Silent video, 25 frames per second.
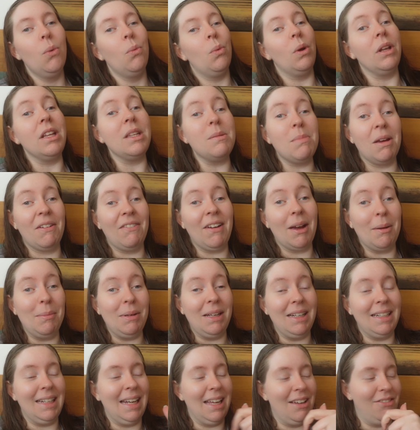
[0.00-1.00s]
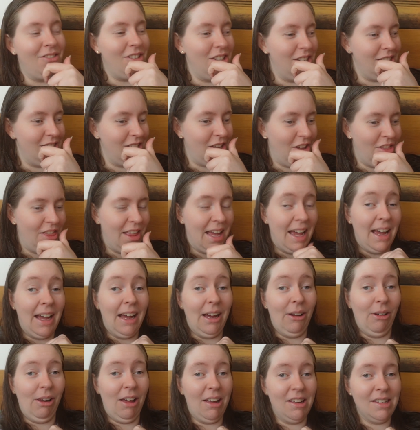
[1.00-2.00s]
once my family had left us on that,
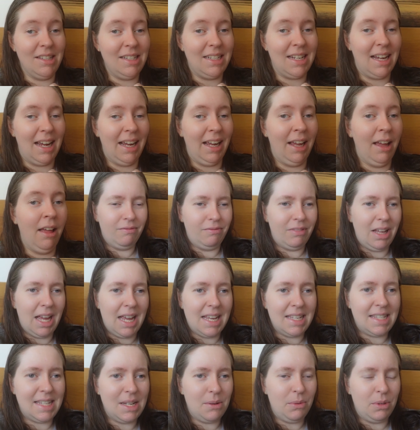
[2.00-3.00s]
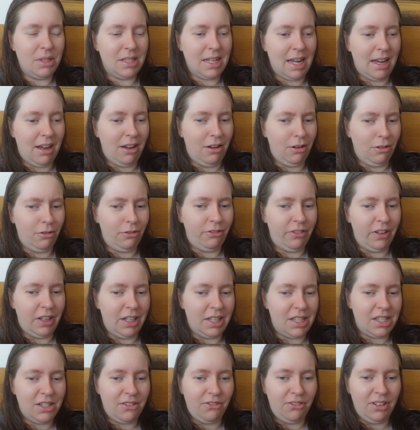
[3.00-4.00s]
our last day. As it was our
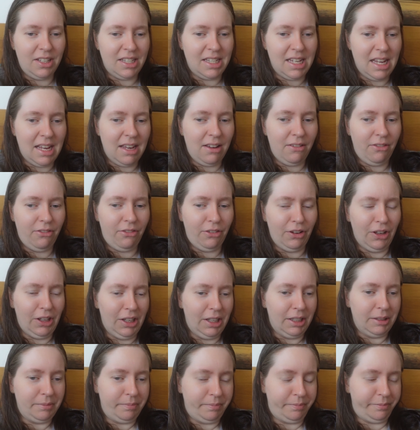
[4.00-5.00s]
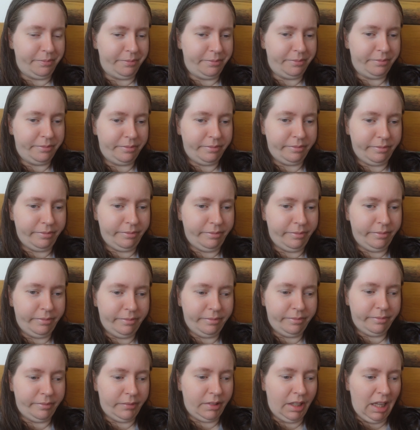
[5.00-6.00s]
first visit for
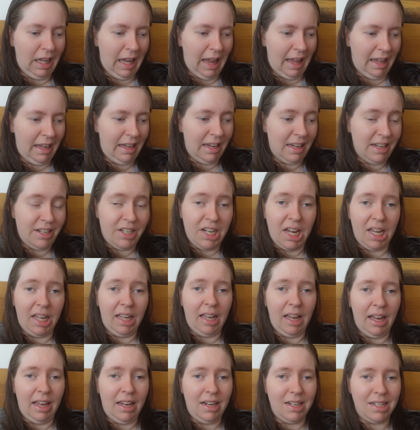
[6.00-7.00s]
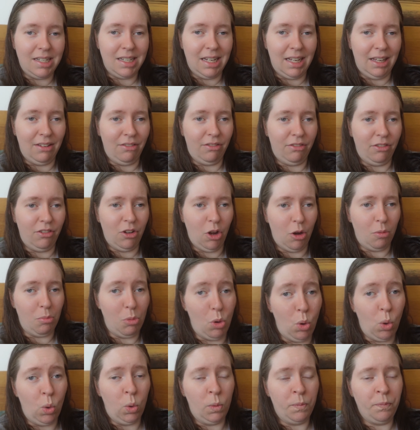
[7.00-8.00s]
like a decade, if not
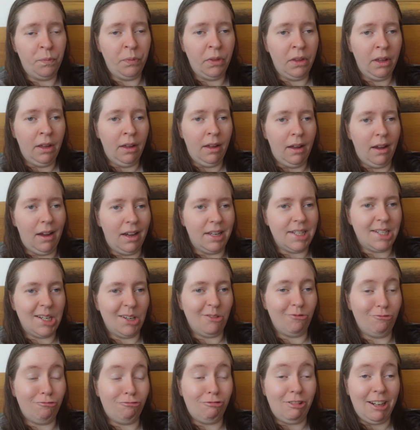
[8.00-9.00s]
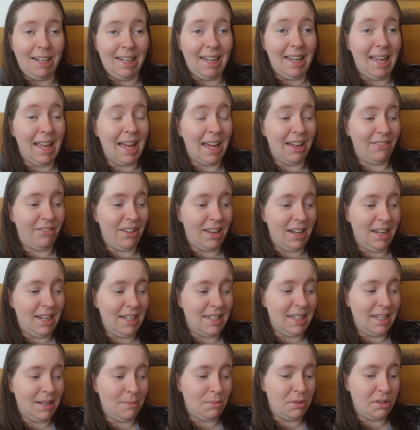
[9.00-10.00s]
more, I don't really have any
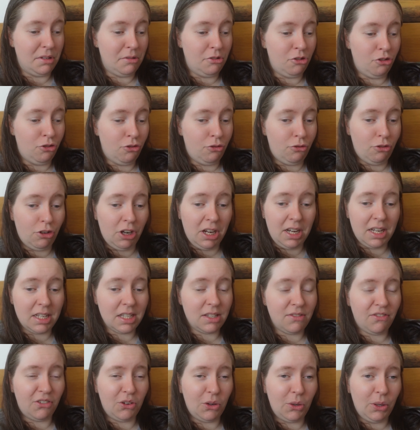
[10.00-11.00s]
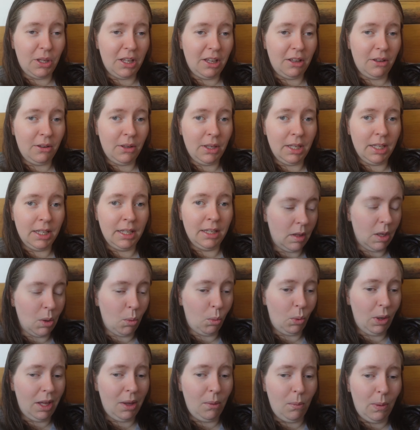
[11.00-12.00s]
tips and tricks for you.
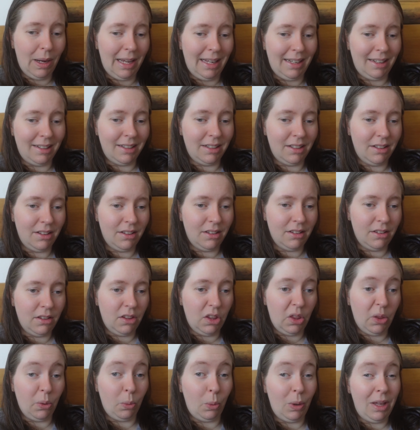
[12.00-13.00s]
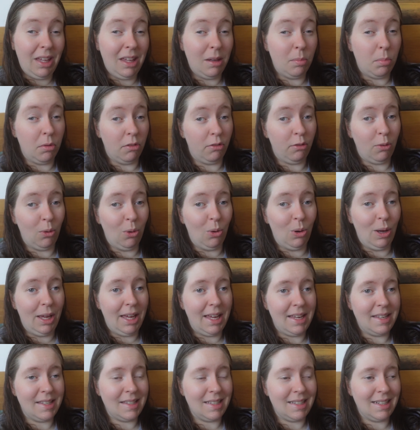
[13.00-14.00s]
We went the week before
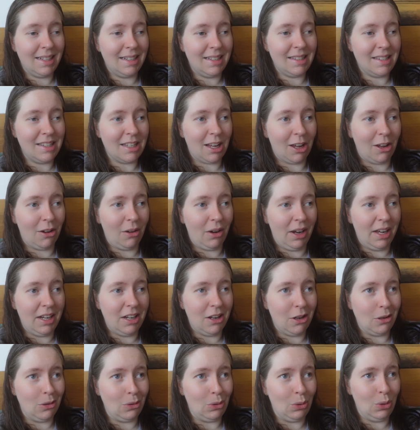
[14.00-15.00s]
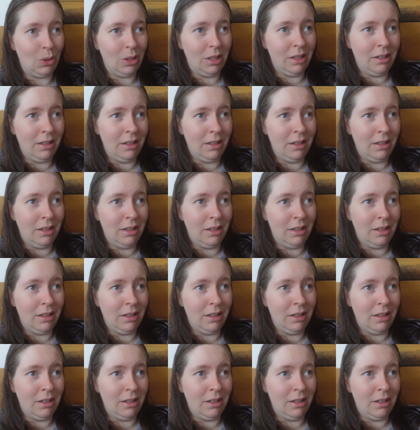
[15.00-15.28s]
Easter, so I know